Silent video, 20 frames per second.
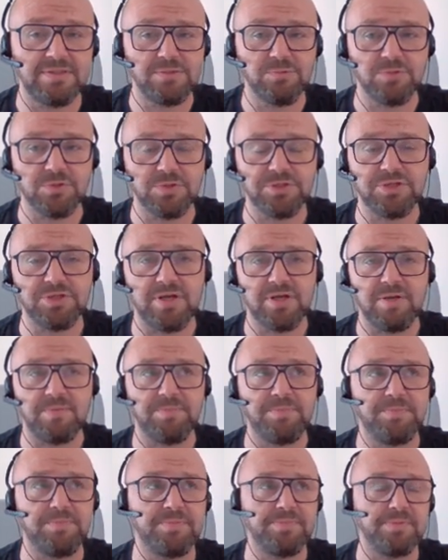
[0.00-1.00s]

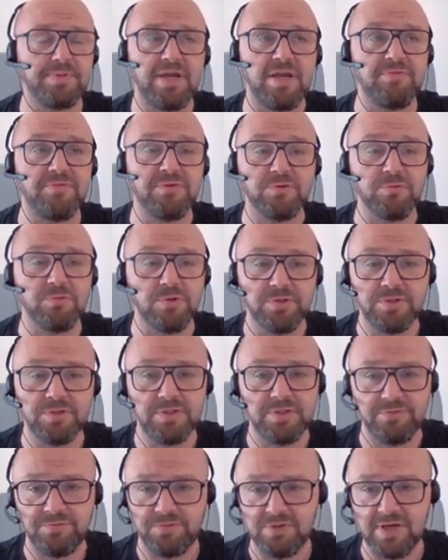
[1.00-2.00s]
workshop every
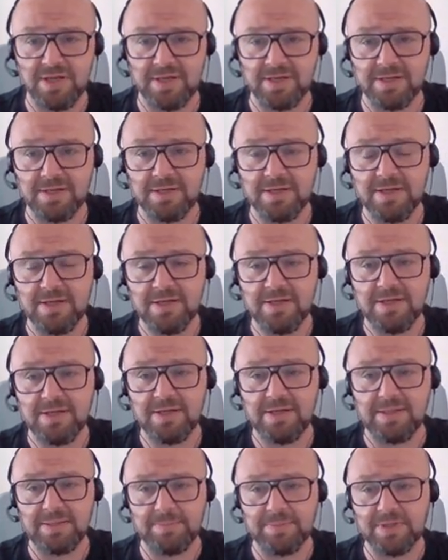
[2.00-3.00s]
quarter if you like,
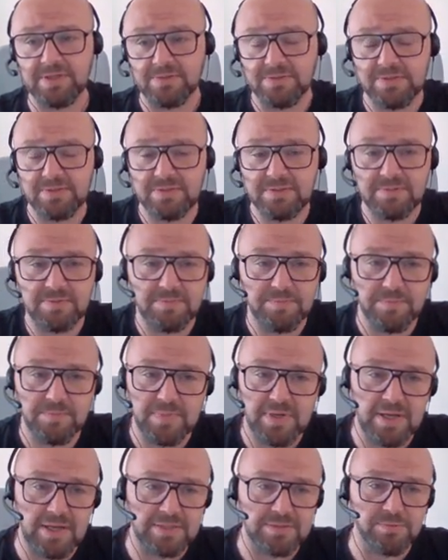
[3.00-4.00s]
because
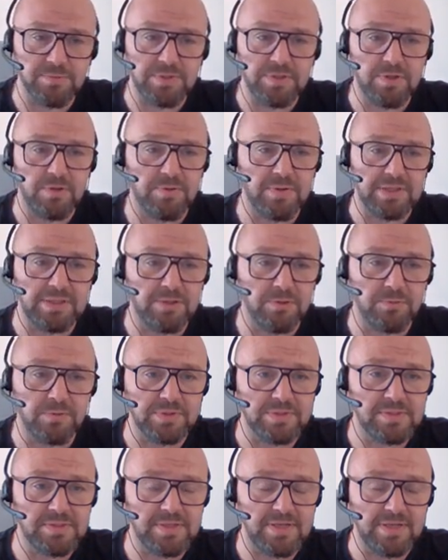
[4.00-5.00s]
as we know, I don't
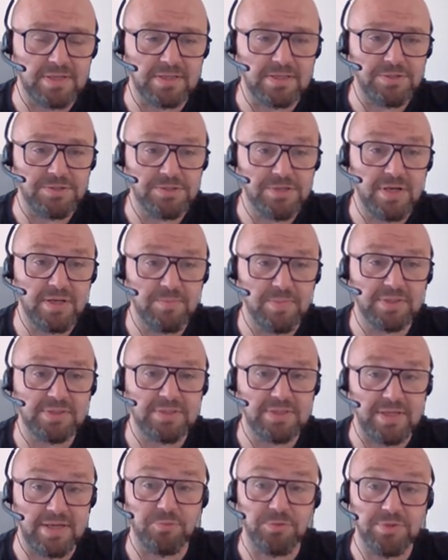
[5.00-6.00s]
want to say a cliche,
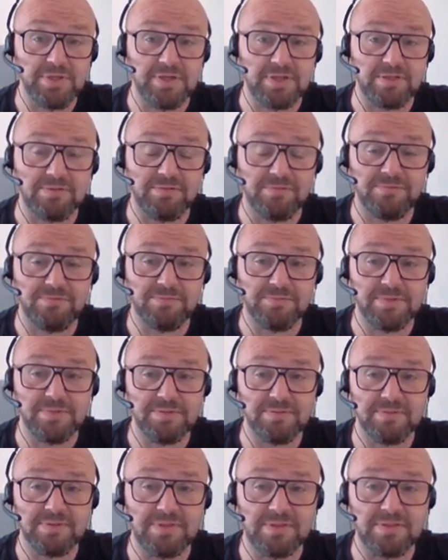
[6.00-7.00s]
but yeah,
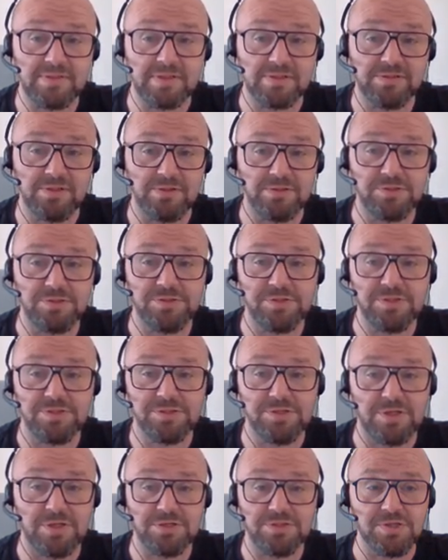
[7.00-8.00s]
the technology is
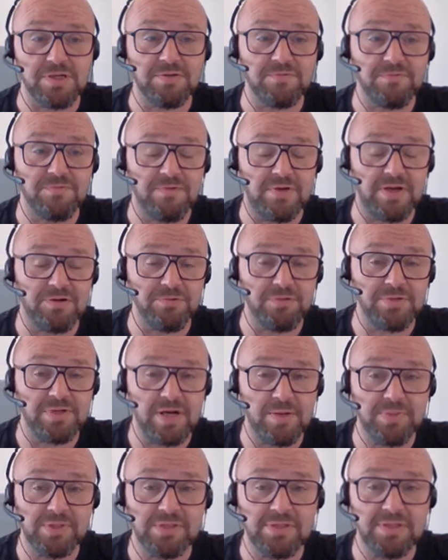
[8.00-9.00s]
changing very
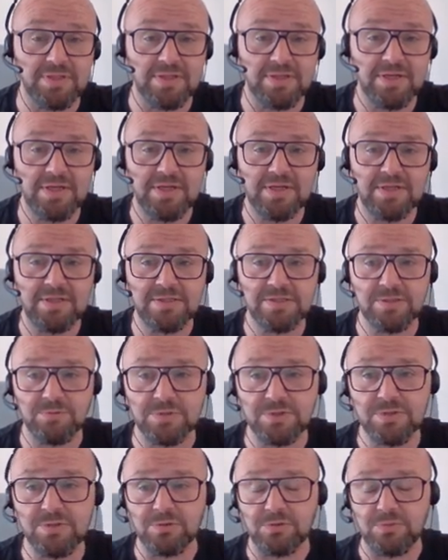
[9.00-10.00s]
rapidly, so
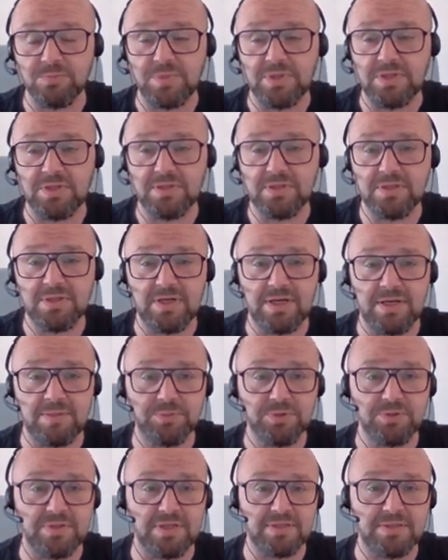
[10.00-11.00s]
it's good to be up
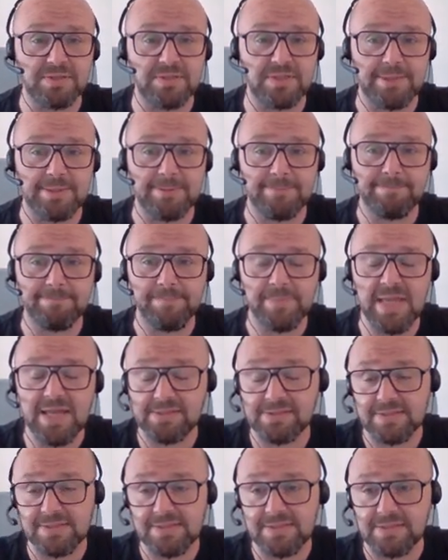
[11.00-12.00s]
to date. Yeah,
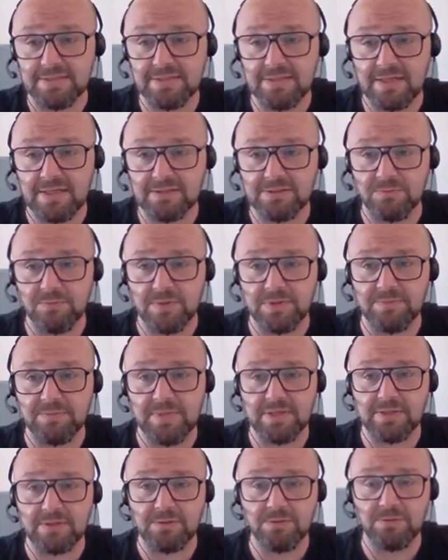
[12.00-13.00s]
that's it. I don't want to
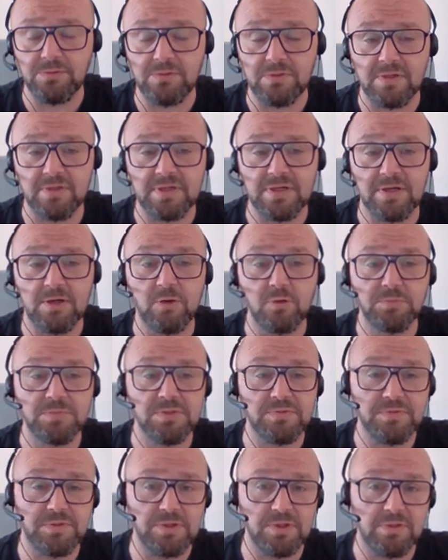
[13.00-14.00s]
make it long. I hope
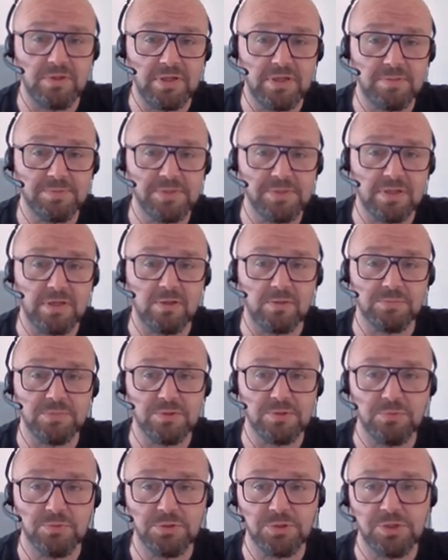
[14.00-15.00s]
this video helps. I hope
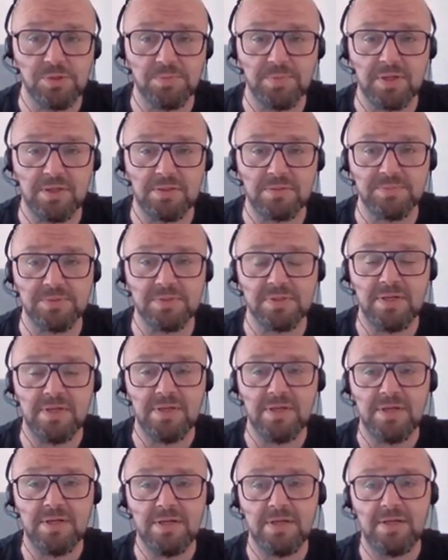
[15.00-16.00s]
this workshop helps.
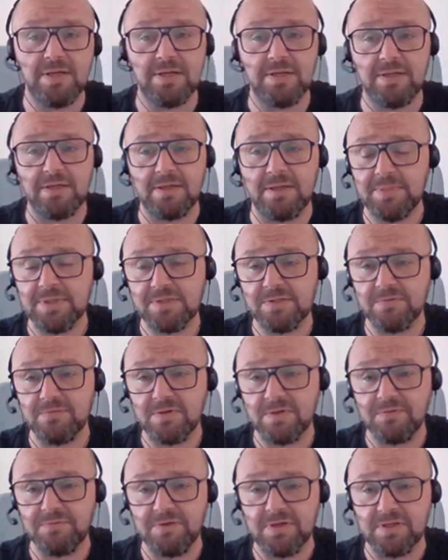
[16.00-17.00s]
Best of
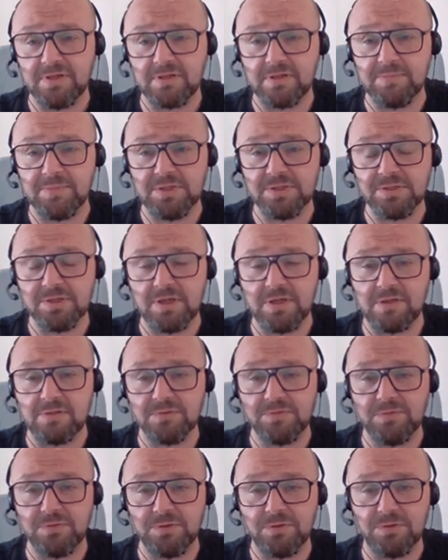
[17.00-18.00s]
luck finding the best
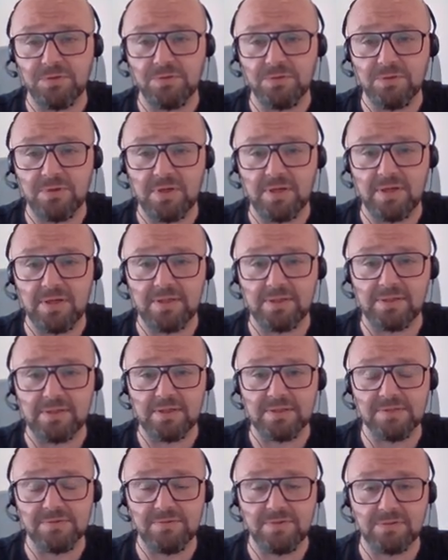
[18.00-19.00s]
channels for you, and
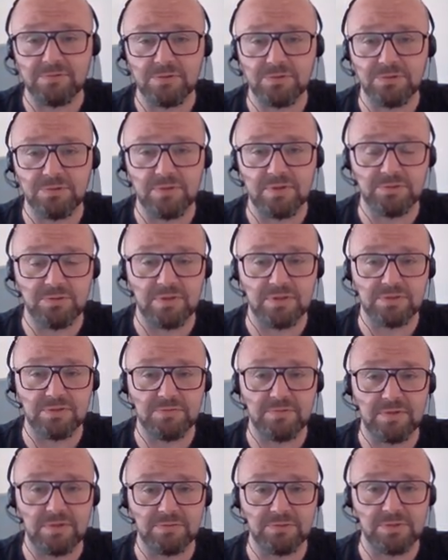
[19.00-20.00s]
as a founder to other
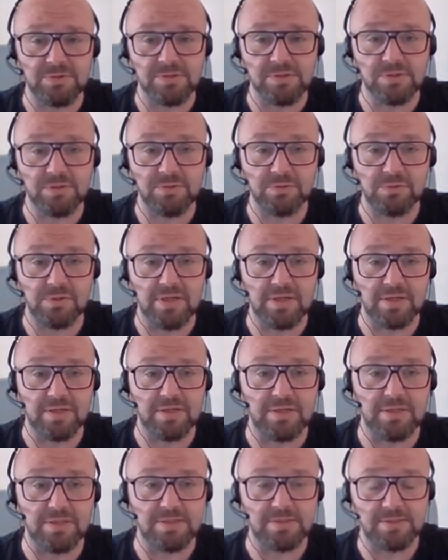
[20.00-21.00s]
founders, good luck,
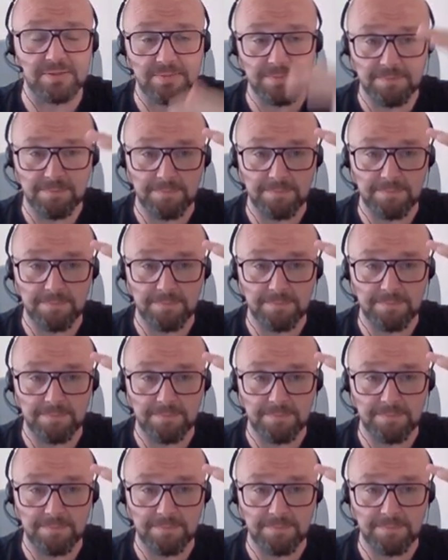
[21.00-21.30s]
guys.